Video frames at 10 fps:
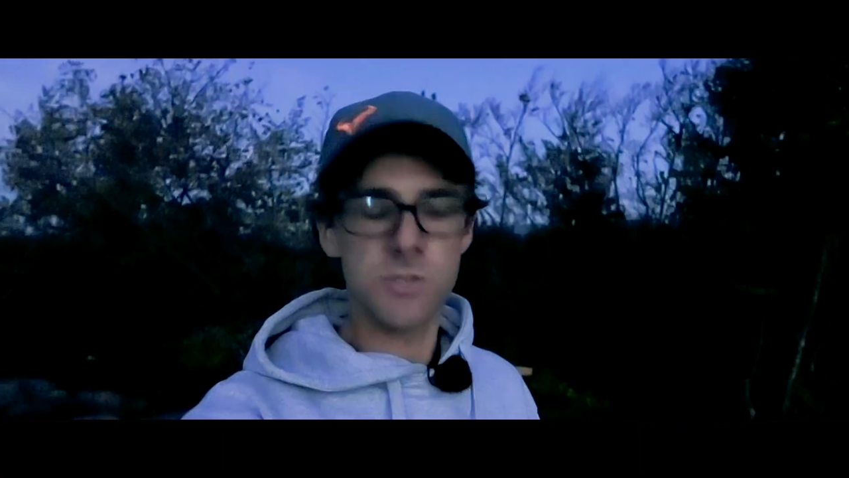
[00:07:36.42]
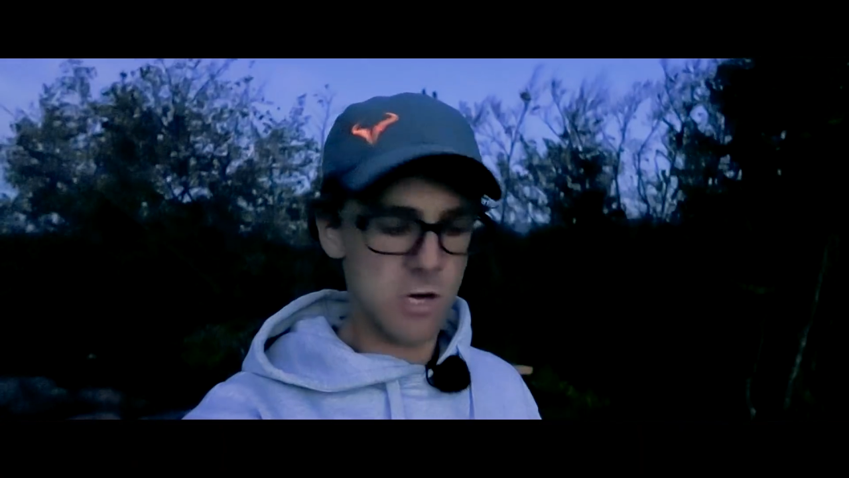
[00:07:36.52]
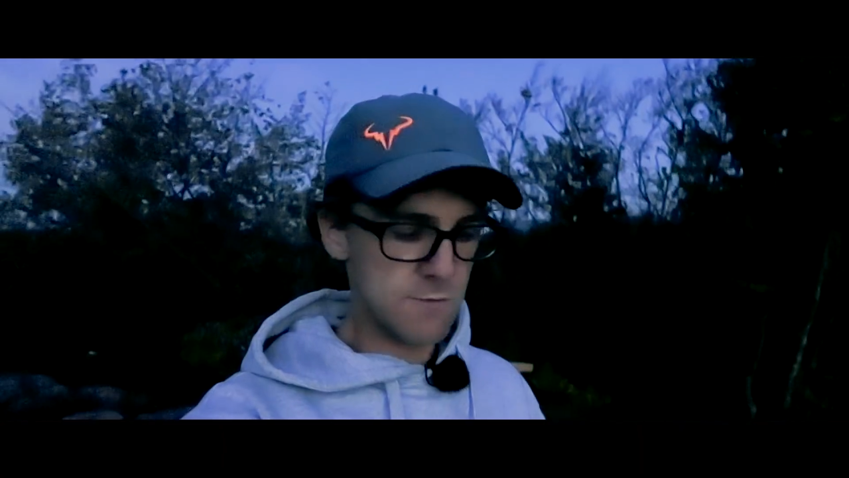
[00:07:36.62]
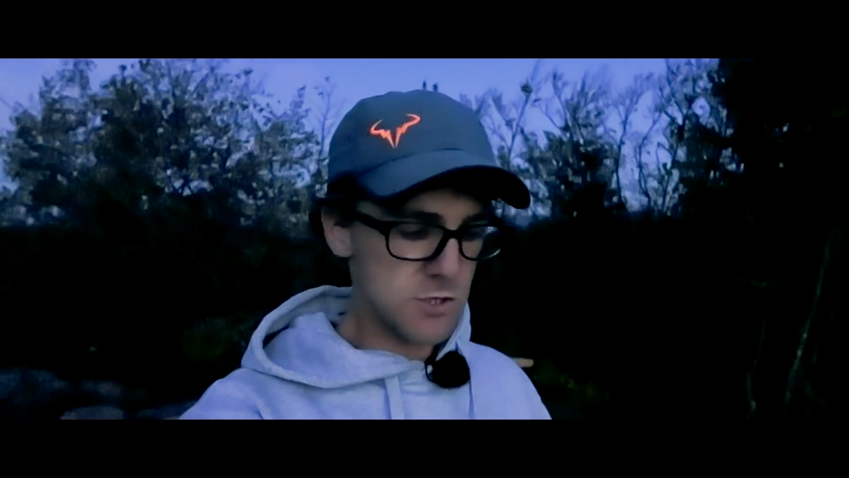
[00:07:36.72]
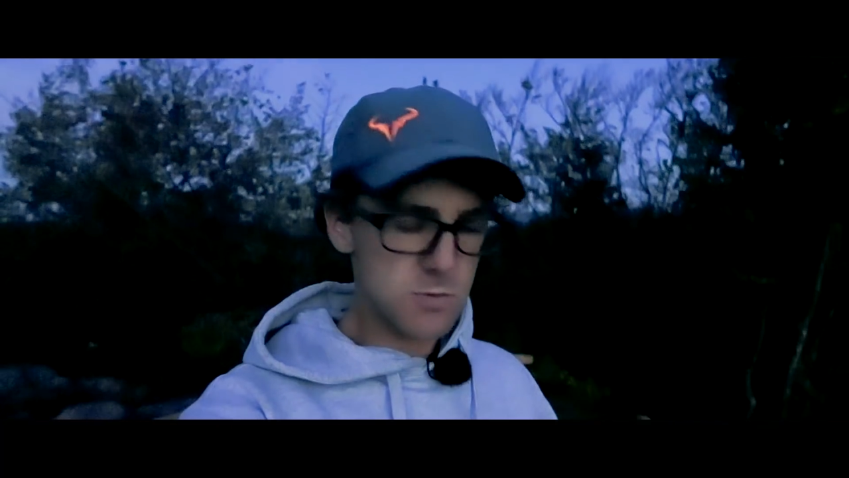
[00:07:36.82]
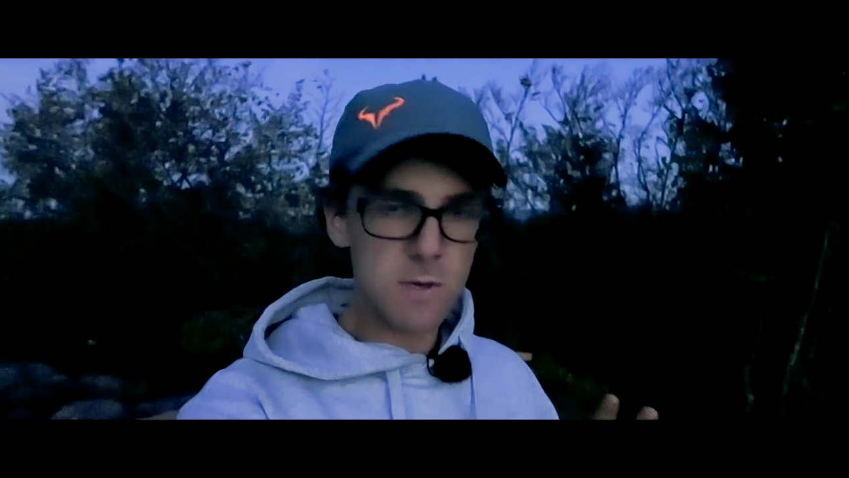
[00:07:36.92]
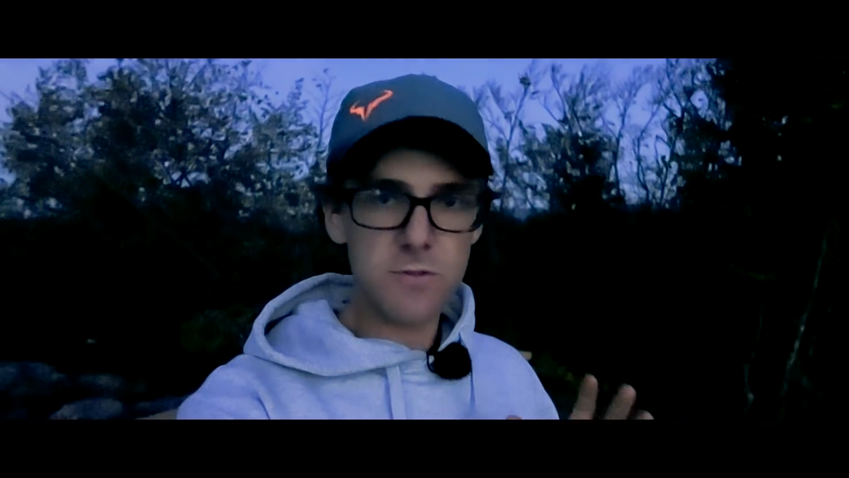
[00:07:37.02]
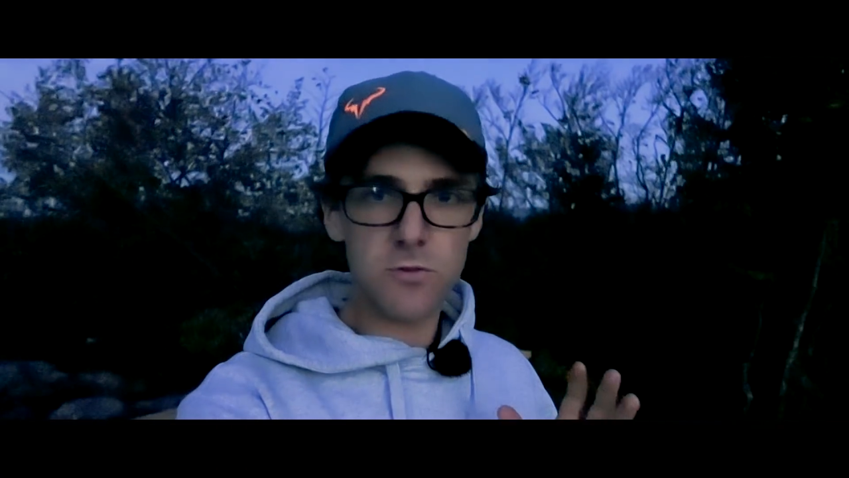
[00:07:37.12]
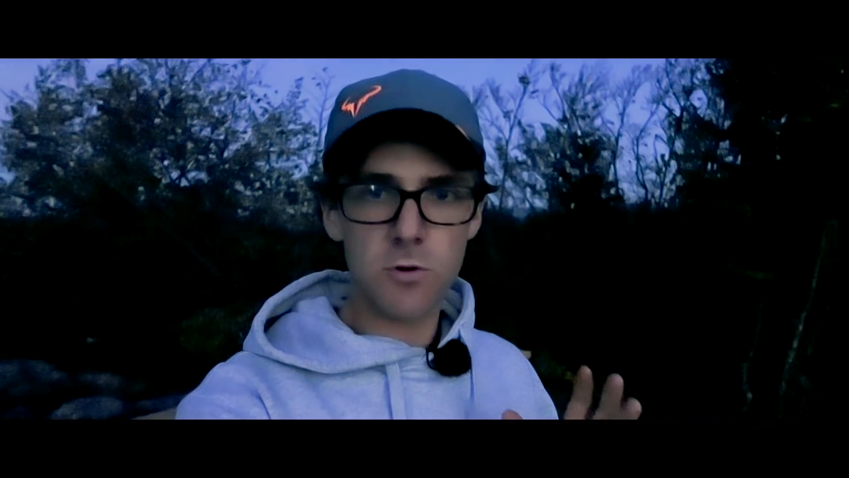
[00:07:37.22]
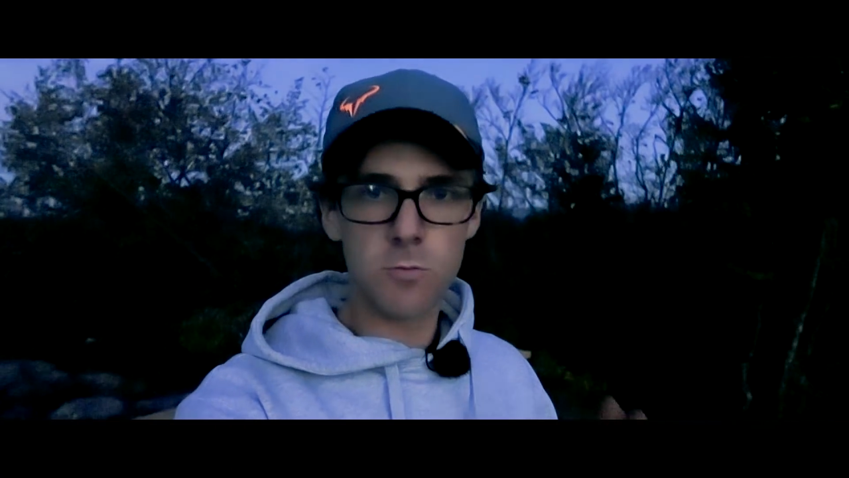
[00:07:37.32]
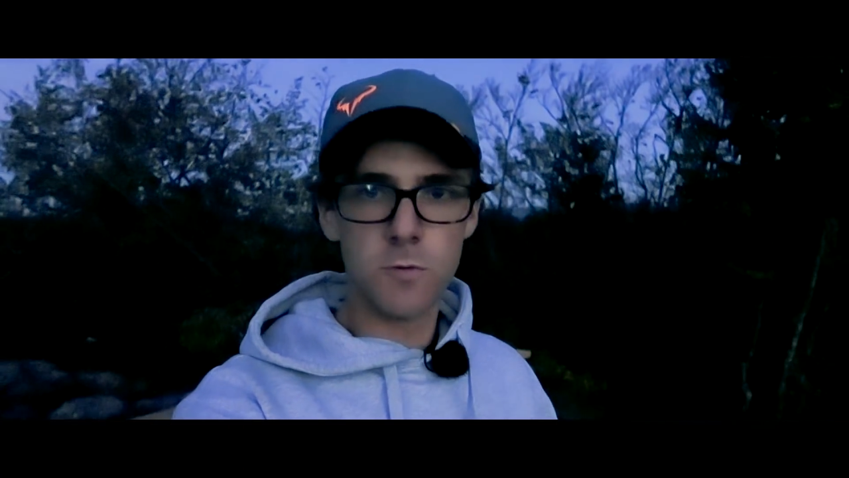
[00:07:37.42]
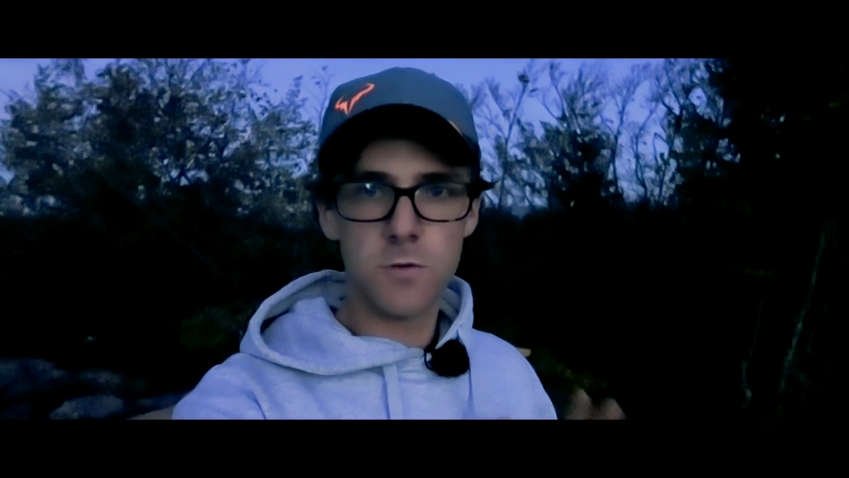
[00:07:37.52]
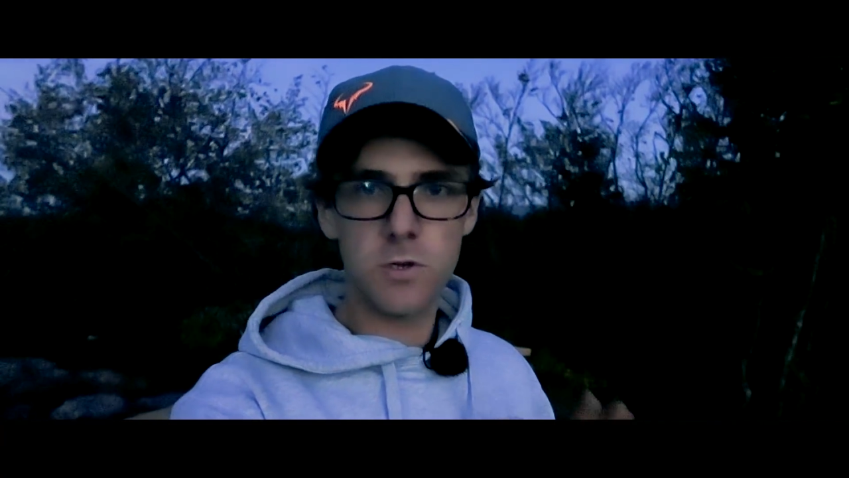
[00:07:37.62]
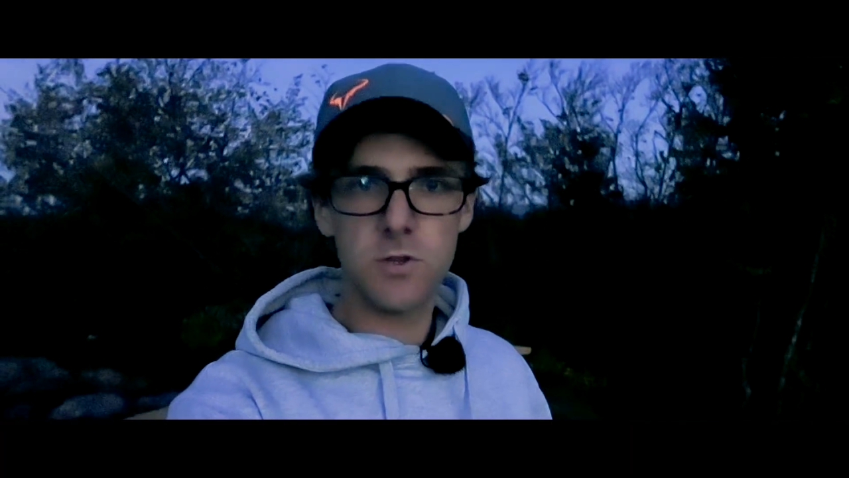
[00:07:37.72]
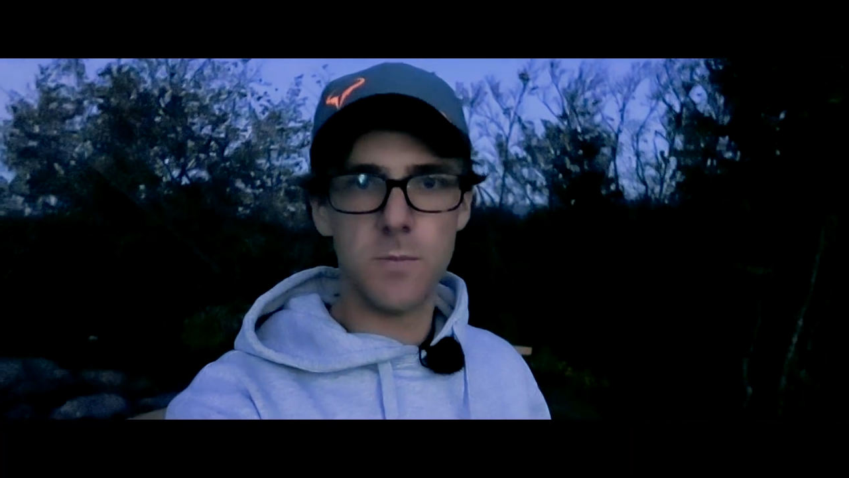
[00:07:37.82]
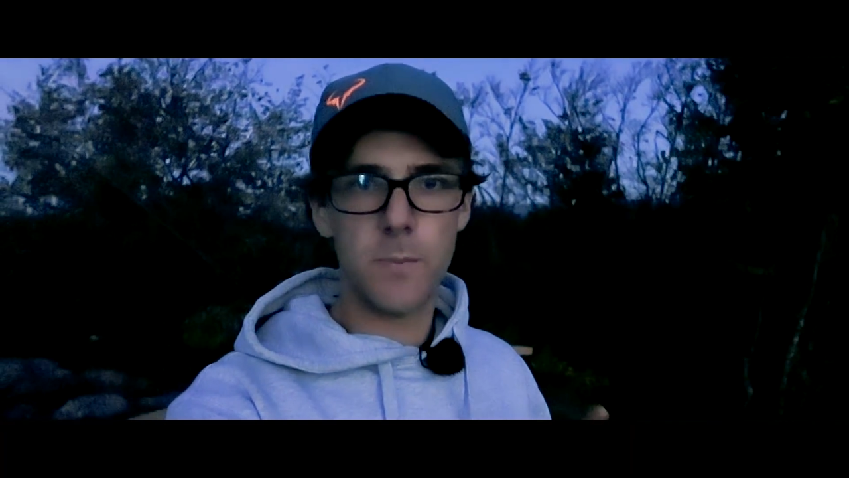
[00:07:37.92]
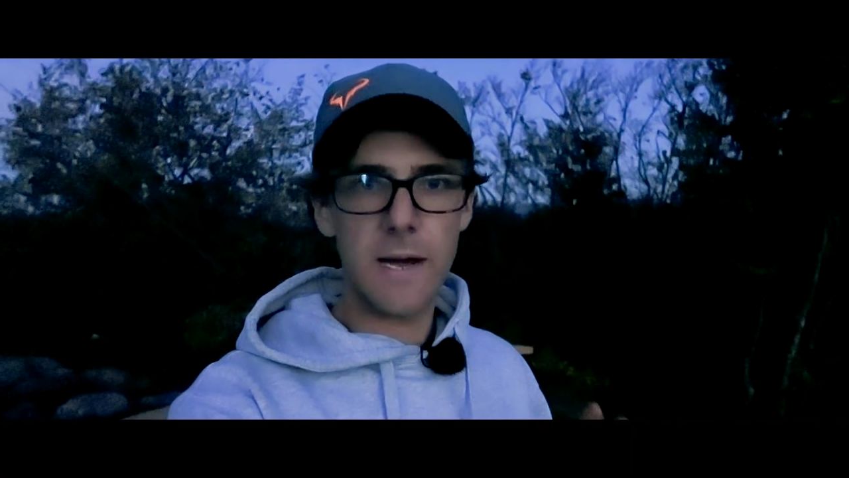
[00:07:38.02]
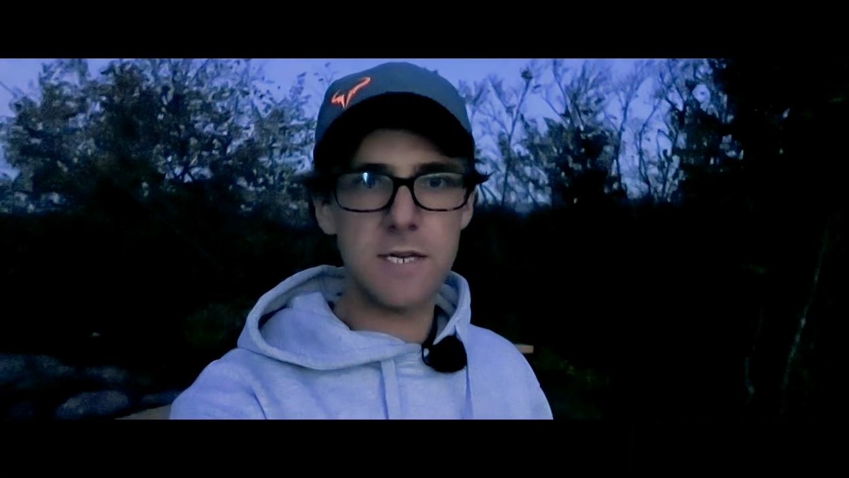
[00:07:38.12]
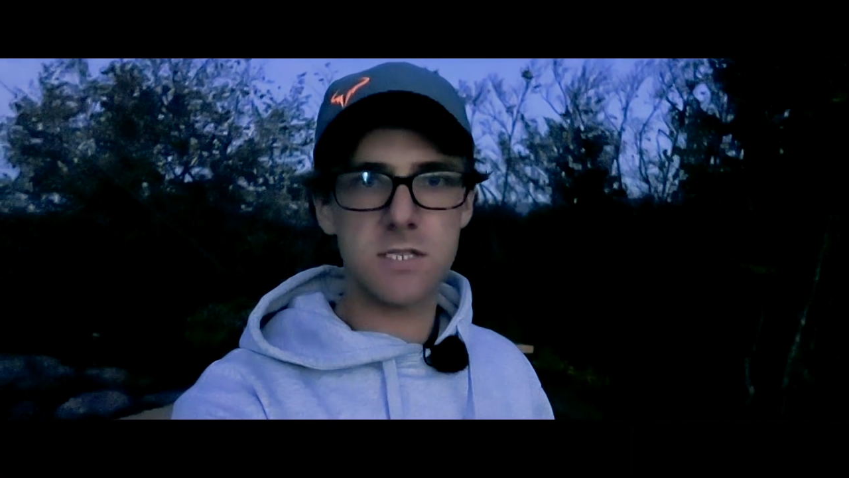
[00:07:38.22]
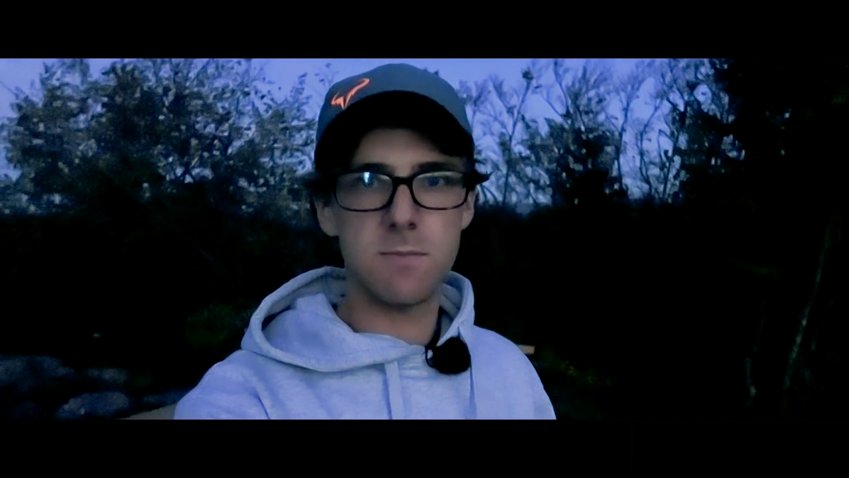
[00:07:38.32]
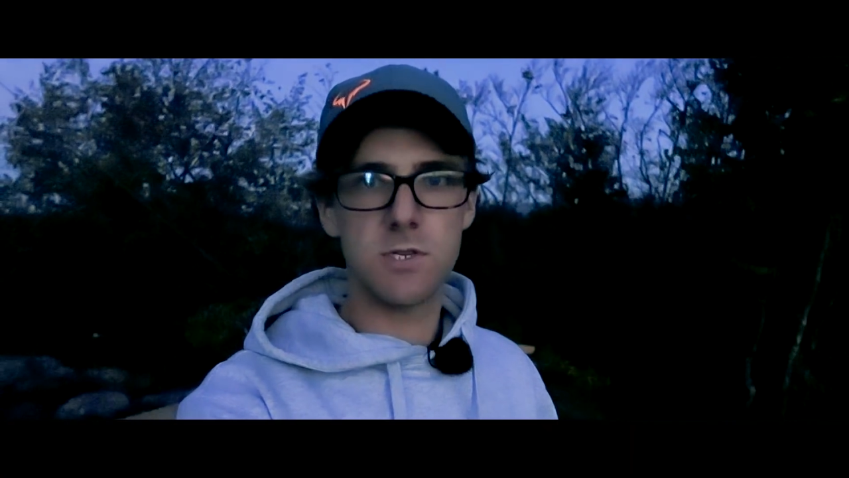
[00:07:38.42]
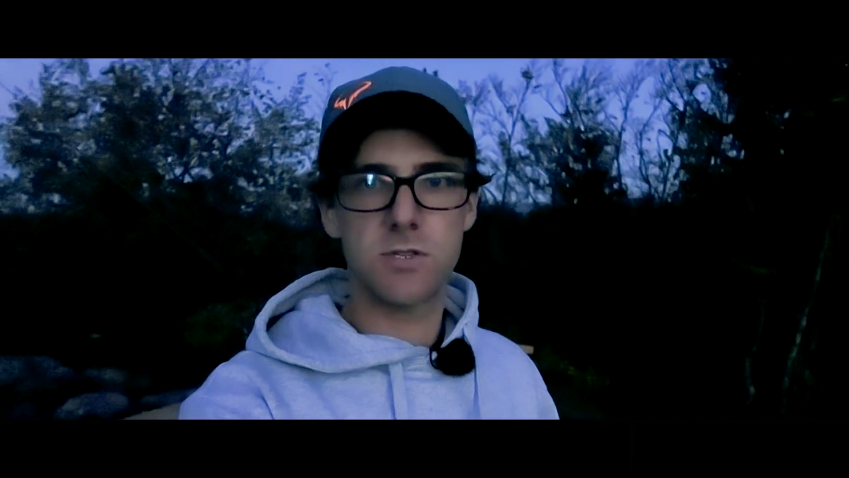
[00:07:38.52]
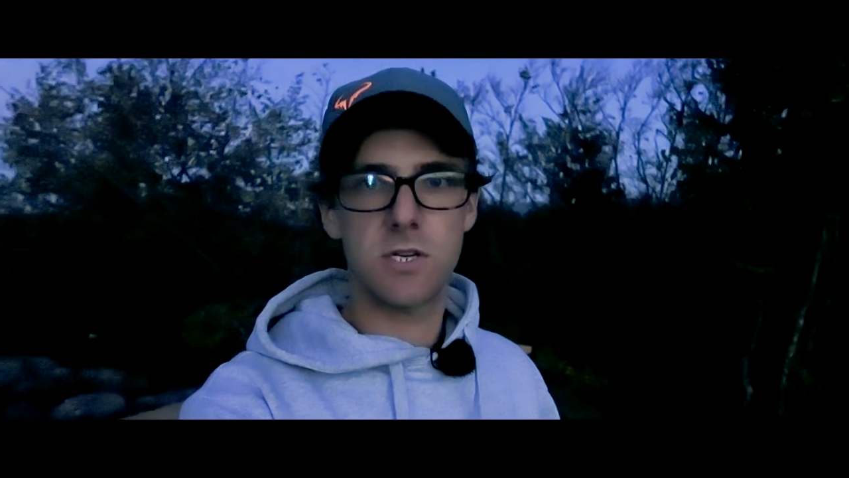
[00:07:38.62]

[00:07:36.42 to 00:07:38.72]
So I've just went through and reviewed the base image